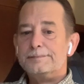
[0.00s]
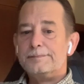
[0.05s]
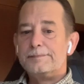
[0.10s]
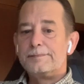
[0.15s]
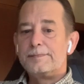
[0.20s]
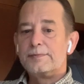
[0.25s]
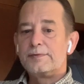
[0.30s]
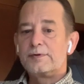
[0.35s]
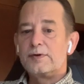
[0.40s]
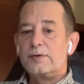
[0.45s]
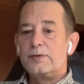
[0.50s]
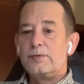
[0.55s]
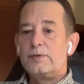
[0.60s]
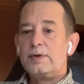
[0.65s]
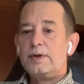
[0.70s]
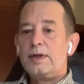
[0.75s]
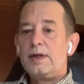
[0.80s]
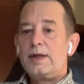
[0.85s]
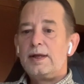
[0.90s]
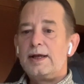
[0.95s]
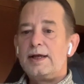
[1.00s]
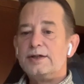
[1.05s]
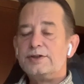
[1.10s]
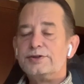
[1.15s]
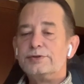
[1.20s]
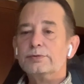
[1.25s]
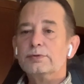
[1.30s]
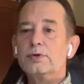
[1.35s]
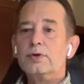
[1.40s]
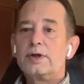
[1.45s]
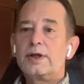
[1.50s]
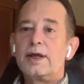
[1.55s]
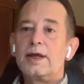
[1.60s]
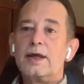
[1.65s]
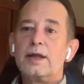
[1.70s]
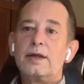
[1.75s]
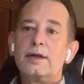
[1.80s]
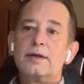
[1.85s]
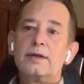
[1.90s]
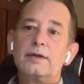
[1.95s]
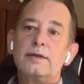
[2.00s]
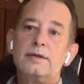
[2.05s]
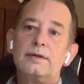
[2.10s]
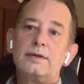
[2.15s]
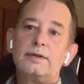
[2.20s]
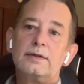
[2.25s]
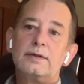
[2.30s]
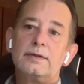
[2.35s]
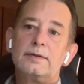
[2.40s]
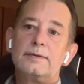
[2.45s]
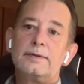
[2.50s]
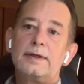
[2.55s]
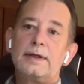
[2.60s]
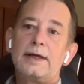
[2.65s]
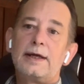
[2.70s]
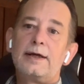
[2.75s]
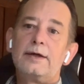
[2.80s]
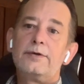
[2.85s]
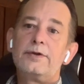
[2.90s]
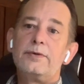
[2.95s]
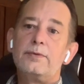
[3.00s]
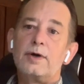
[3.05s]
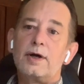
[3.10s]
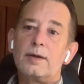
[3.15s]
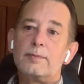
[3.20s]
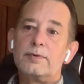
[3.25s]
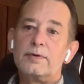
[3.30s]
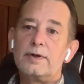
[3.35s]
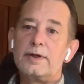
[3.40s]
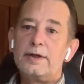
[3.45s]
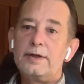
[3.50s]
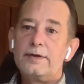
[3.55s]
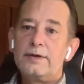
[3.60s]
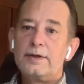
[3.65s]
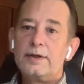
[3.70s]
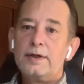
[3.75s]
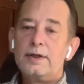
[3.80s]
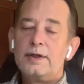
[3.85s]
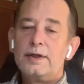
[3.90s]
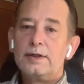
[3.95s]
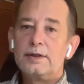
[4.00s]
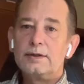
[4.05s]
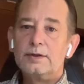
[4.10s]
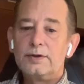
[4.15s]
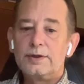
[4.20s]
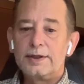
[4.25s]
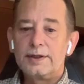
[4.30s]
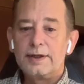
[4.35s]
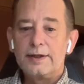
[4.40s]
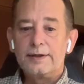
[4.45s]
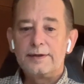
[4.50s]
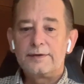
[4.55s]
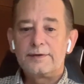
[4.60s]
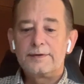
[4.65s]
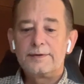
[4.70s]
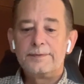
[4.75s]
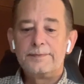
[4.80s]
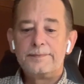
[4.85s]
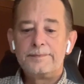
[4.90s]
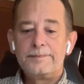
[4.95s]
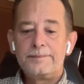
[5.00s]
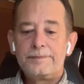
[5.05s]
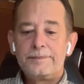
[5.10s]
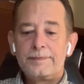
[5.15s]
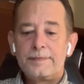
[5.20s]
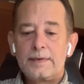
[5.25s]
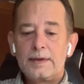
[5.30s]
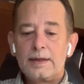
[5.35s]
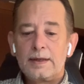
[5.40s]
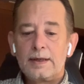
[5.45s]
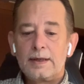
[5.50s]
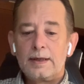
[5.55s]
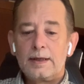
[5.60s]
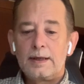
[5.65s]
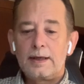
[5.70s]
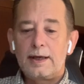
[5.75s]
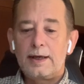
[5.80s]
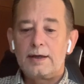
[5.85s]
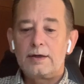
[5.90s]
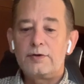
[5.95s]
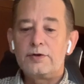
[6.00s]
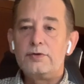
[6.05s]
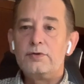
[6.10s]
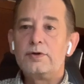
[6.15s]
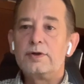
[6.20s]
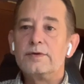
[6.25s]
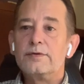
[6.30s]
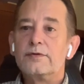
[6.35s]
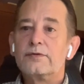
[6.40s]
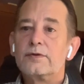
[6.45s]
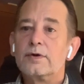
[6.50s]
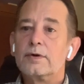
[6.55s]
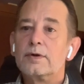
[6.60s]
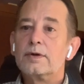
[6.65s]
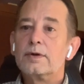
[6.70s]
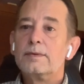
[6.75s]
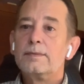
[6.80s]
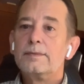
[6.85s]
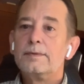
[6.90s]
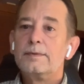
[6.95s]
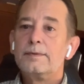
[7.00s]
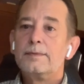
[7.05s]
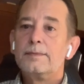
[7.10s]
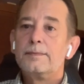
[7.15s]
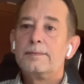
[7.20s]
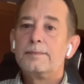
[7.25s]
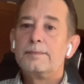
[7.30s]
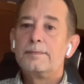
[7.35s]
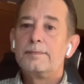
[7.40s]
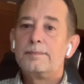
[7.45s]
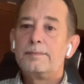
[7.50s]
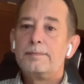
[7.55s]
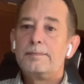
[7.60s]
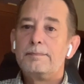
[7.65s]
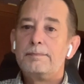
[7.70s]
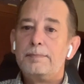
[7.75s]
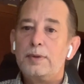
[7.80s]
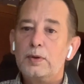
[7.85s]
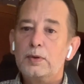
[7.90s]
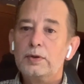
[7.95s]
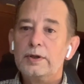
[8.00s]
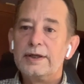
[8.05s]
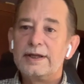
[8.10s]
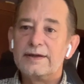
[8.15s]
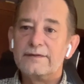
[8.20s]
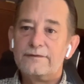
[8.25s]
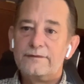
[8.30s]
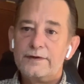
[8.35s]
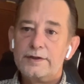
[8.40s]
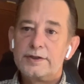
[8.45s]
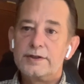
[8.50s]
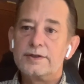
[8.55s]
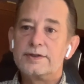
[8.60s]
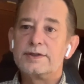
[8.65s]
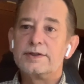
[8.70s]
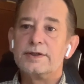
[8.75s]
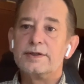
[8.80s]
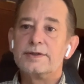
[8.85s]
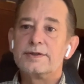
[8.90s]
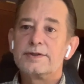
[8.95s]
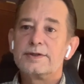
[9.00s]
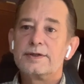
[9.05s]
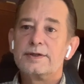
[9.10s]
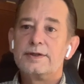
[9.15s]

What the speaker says: So as you look at how you operate, look at how you can start pulling efficiencies